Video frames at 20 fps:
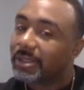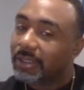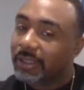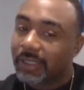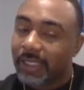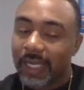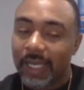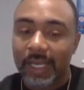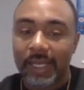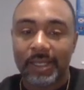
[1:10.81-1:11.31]

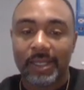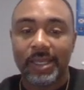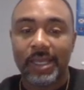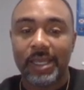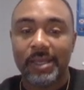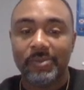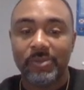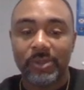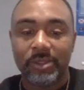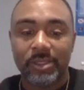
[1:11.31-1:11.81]
Guy
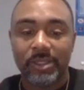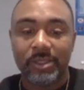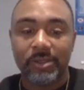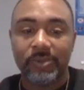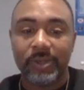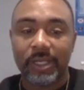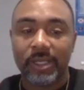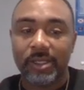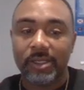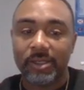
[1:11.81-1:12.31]
came with the
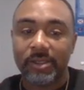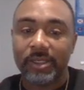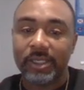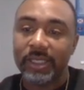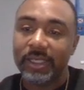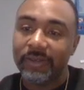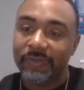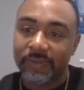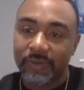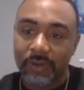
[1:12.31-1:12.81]
regular
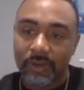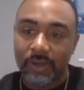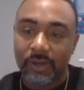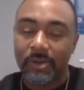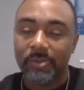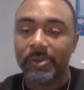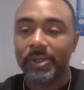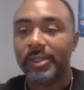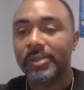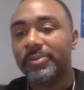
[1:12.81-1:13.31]
E4
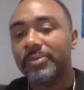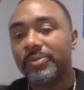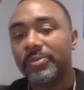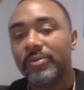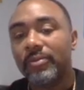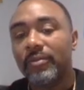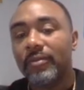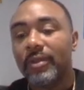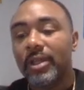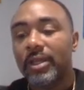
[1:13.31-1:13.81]
opening,
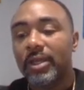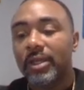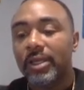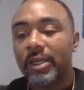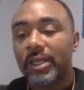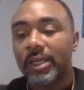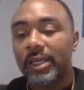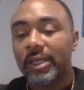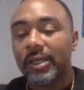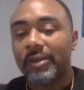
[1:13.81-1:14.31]

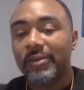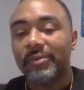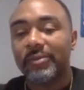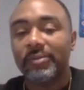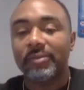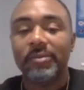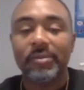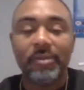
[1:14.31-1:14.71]
and